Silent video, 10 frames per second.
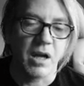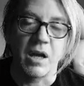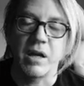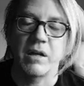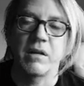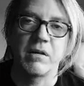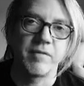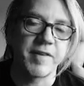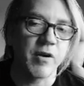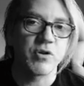
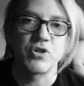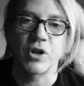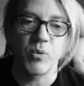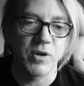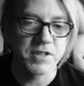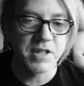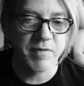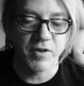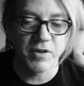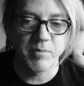Foundry took it one step
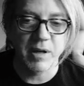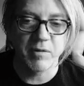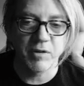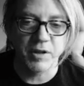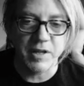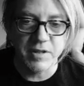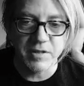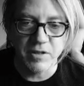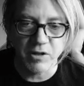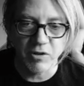further, made it really
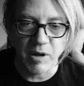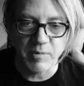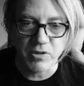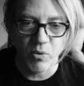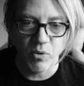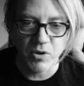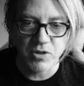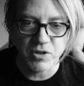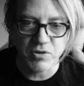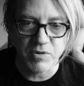easy. You can grab these corners
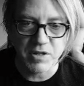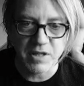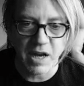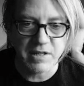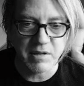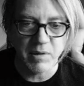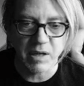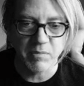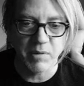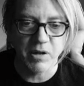and just resize it,
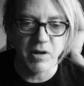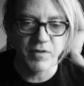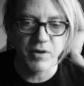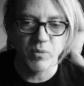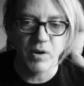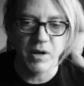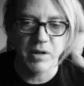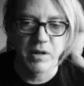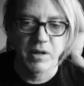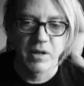make it bigger if you want,
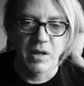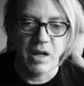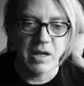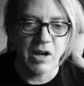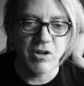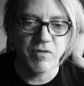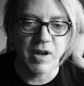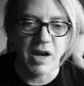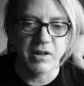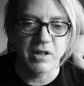and now you've
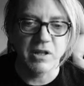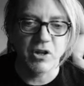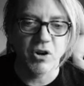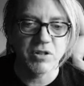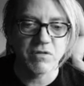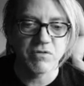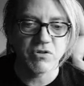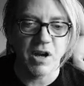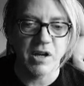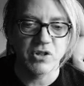got the Curse of
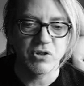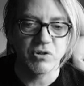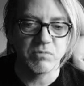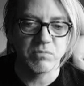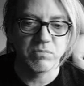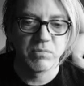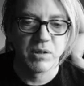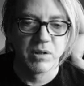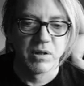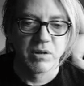Strahd Tomb
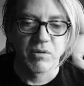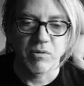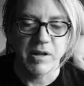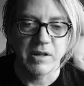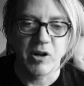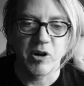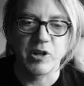right there